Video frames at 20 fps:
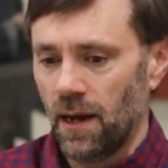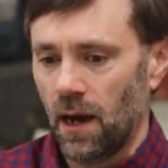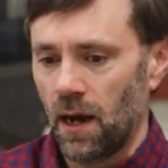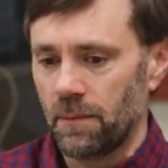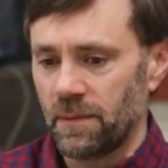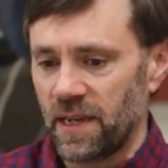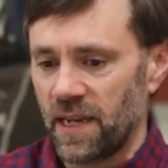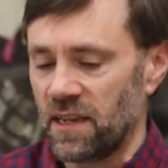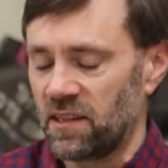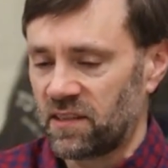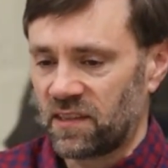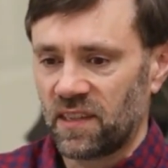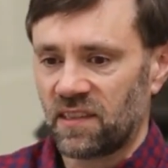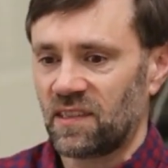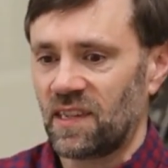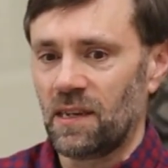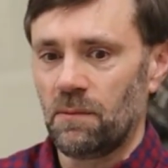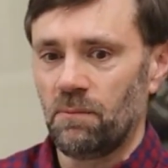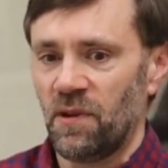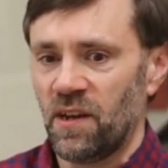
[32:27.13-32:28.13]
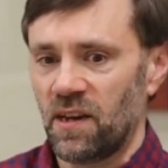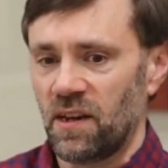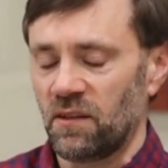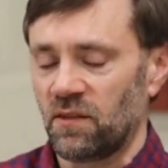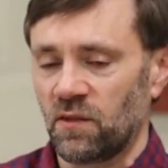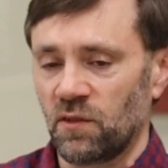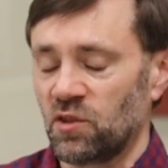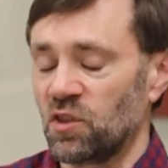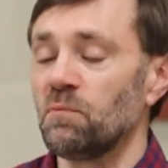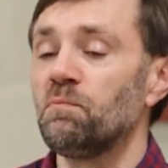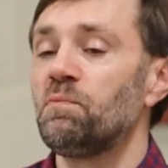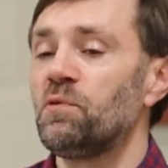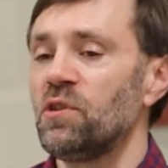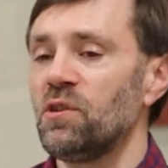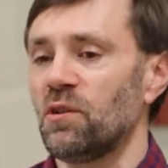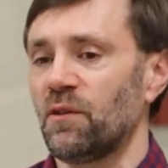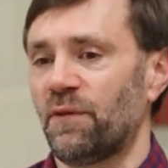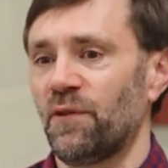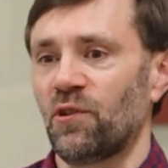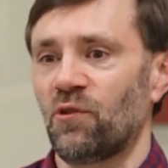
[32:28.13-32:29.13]
It's 16-bit, it's just
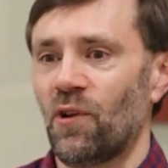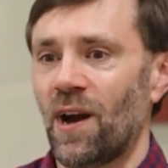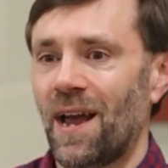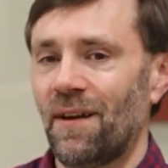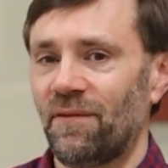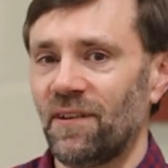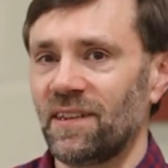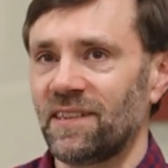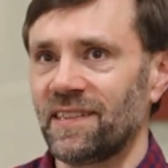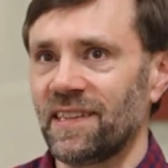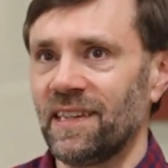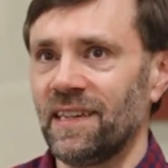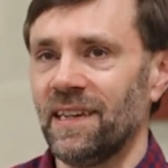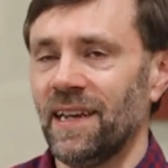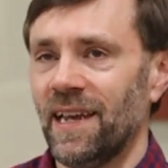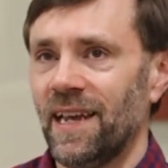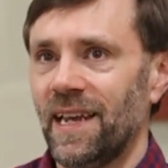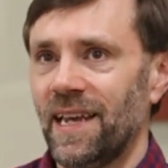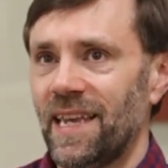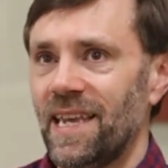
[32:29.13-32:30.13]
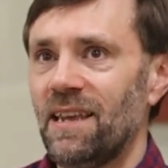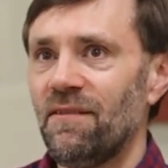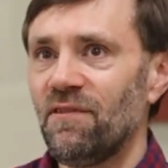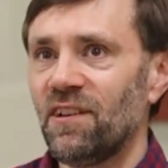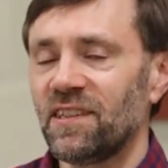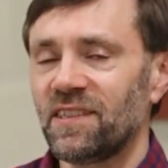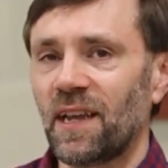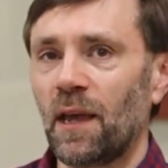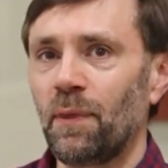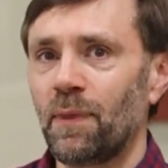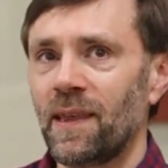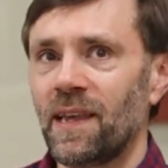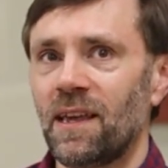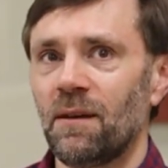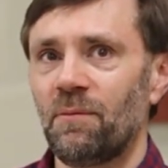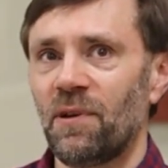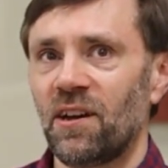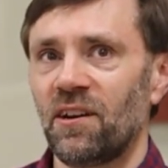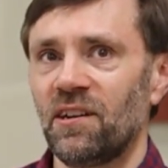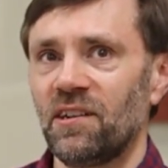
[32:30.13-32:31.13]
beautiful graphics, and even as I think
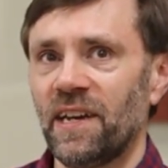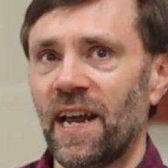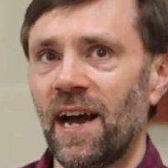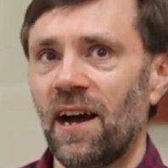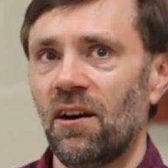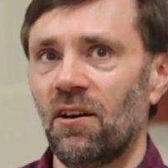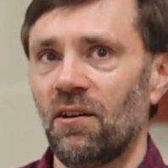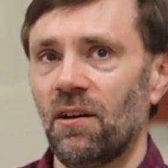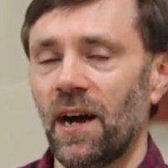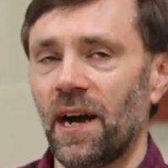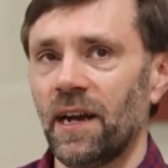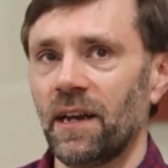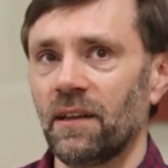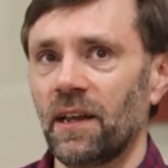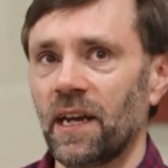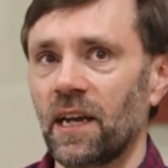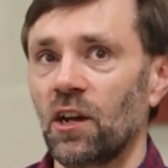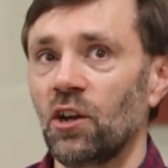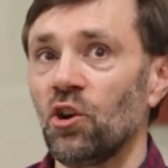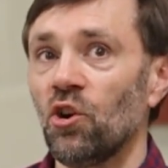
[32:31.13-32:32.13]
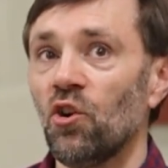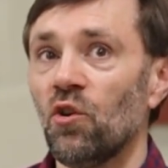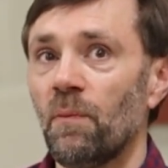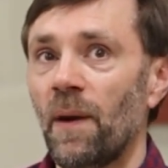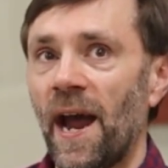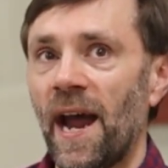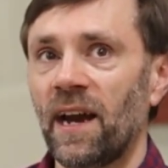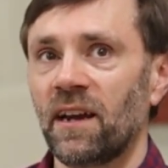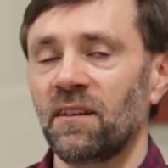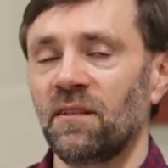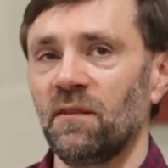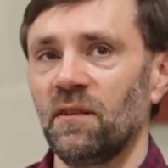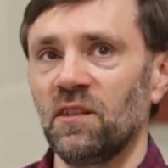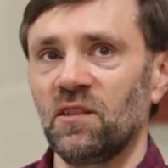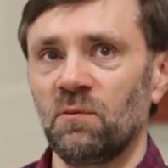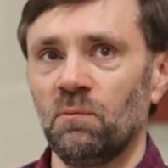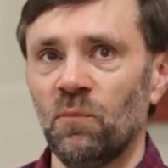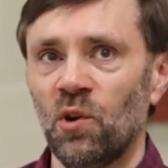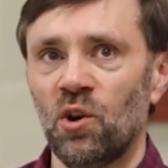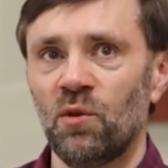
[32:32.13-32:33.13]
about it now, I like go back to
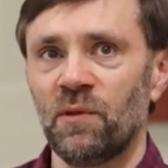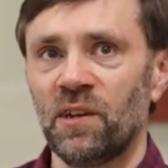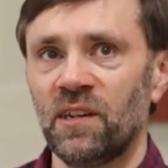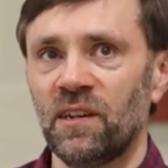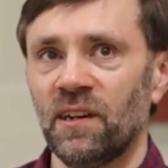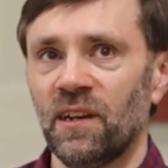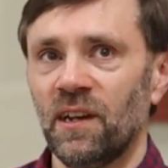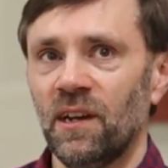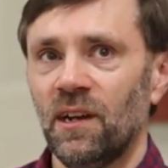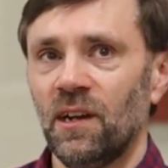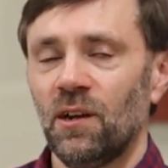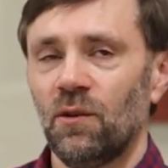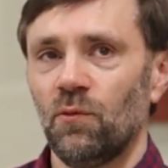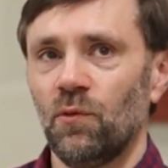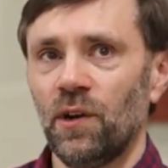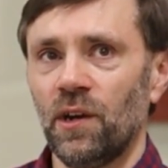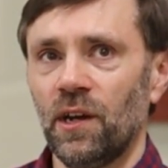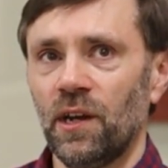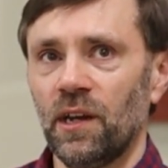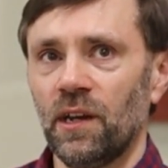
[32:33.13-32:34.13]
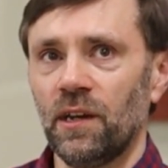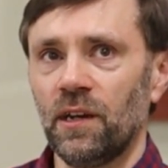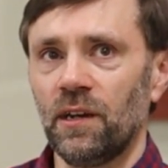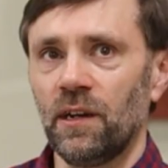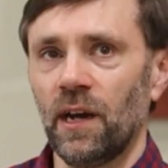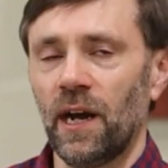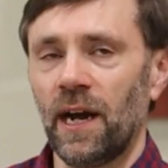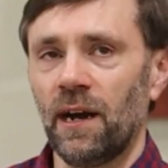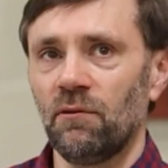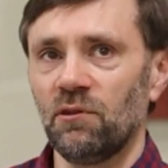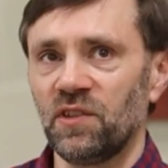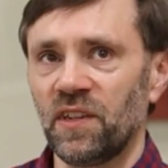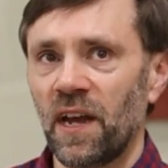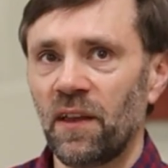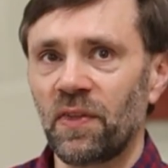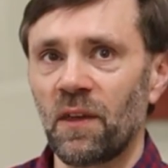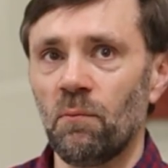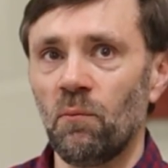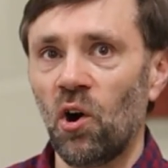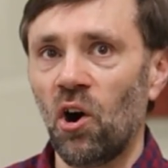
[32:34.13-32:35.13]
this moment when I was
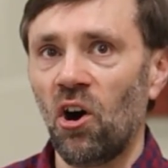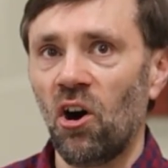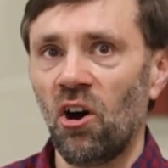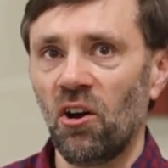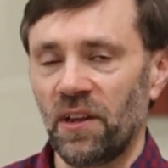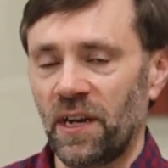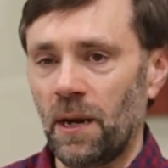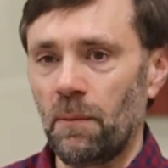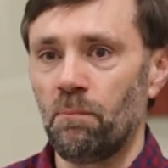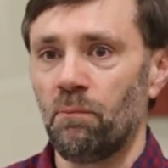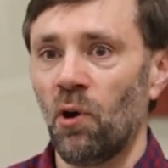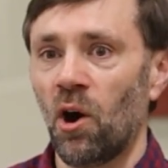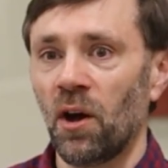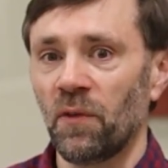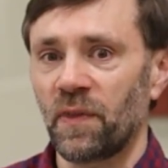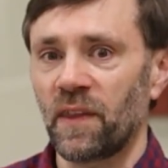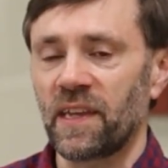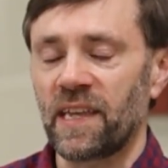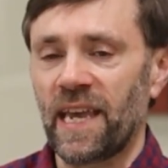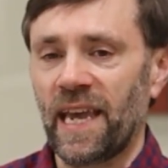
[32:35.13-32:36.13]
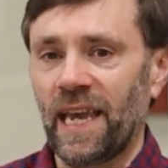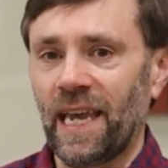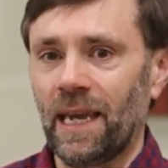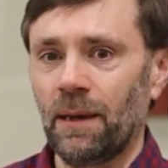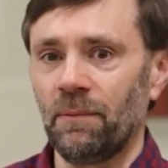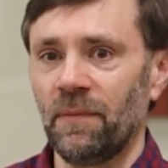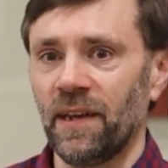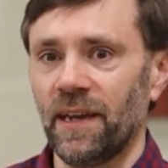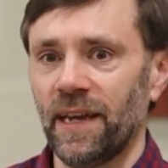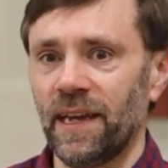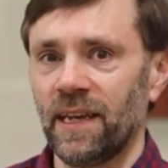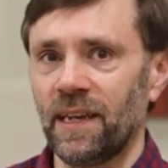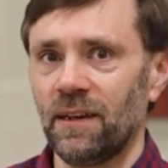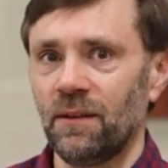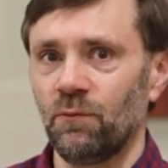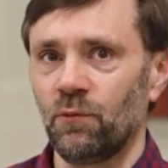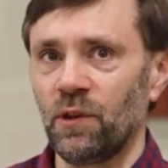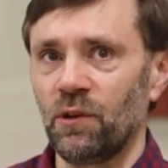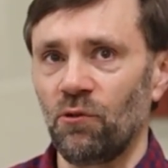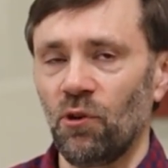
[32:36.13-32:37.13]
at the mall and I bought the game
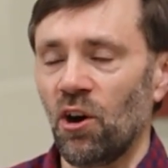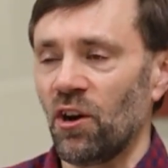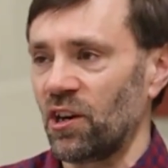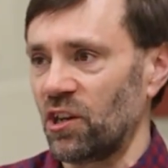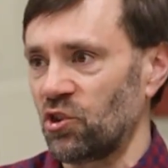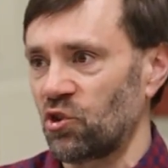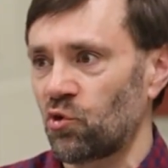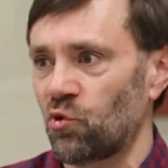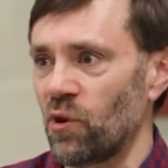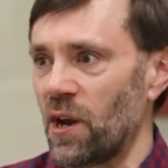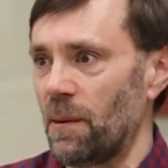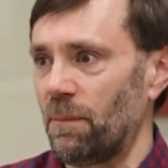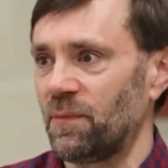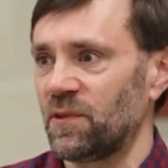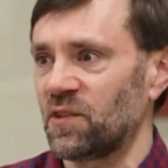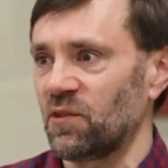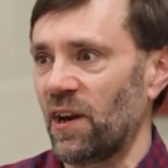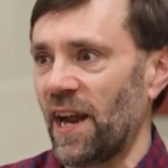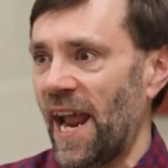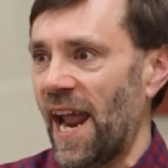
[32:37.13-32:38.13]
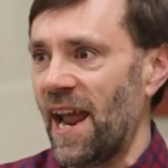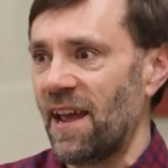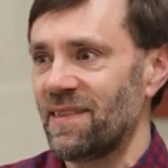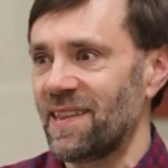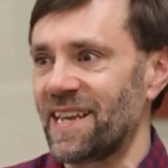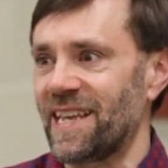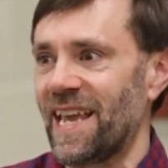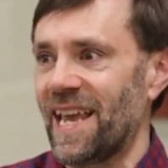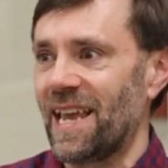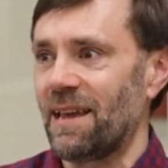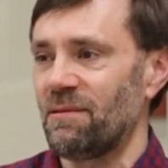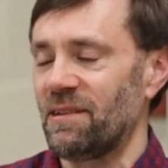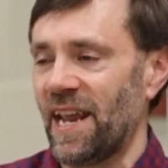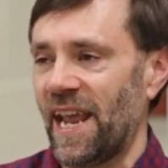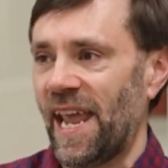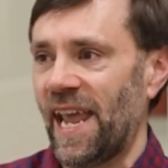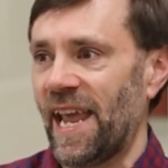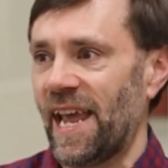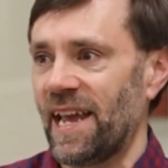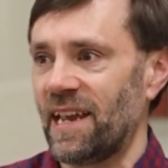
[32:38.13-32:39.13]
and we were on a trip. So I had the game in
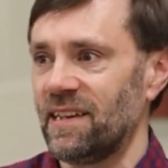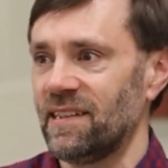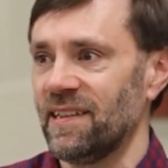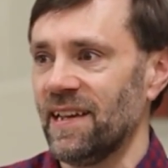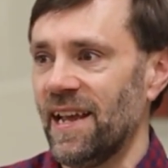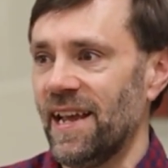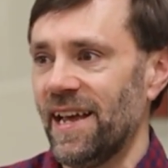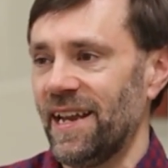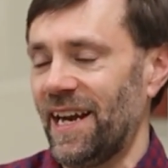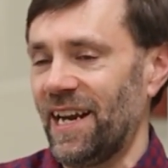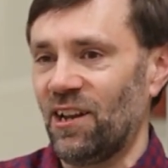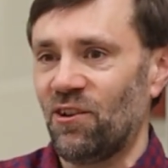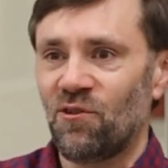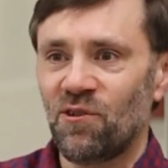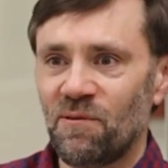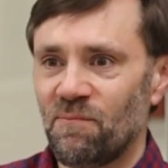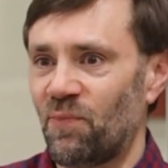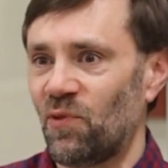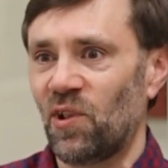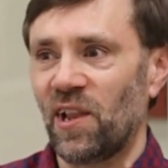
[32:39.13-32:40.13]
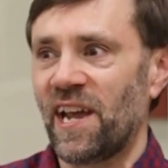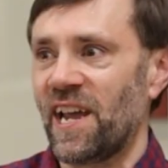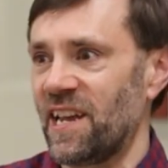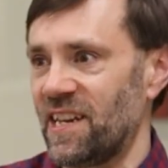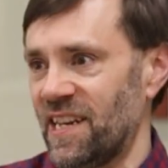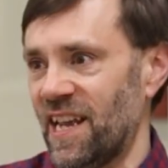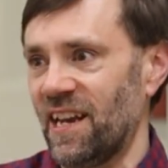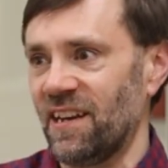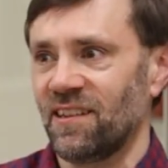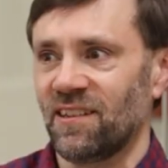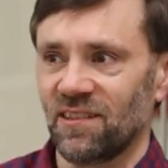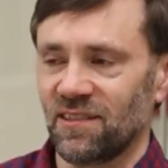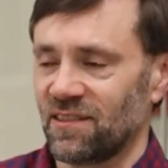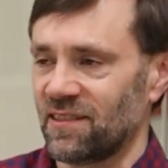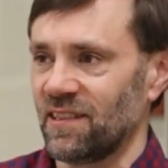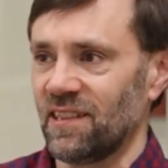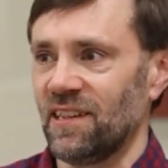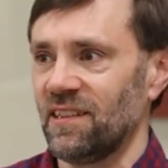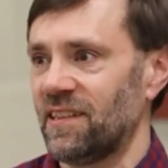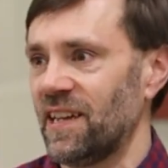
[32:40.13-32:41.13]
hand and I couldn't play it yet
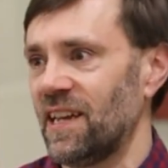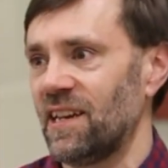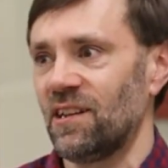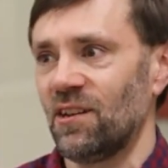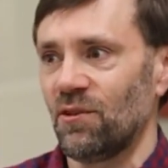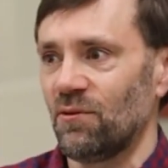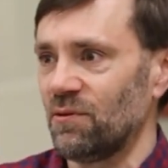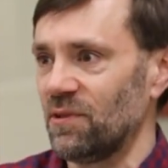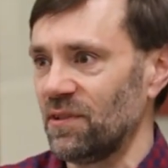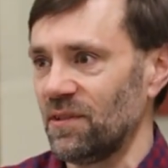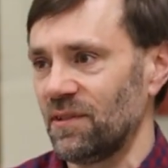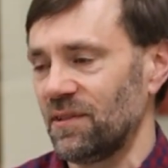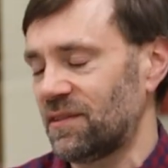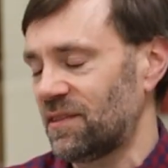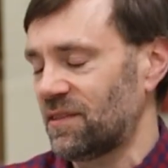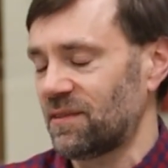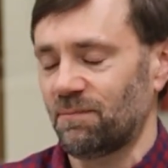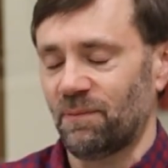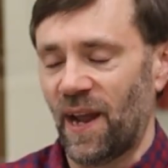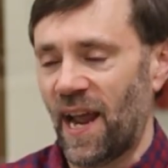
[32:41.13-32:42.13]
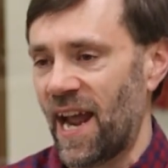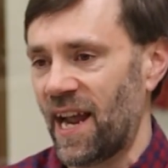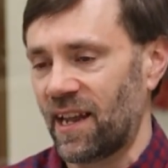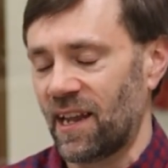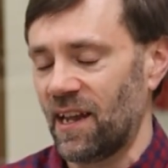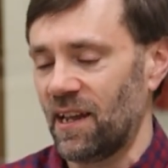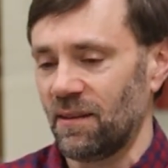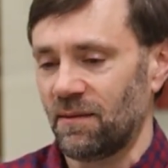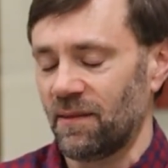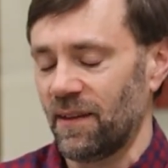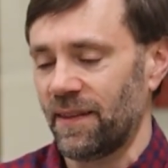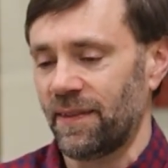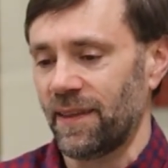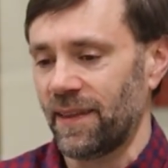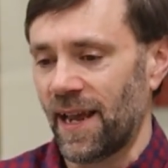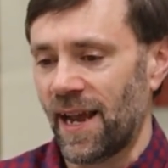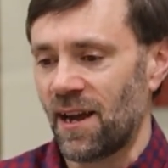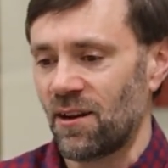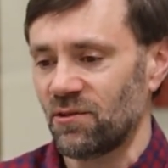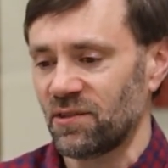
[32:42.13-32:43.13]
because the Nintendo was back at
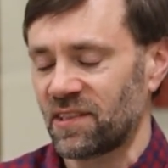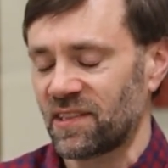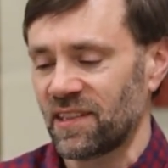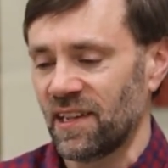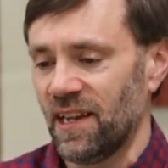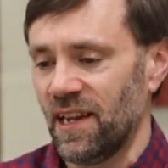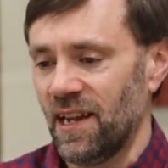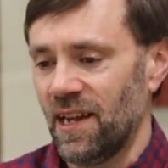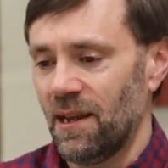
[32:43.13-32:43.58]
the house.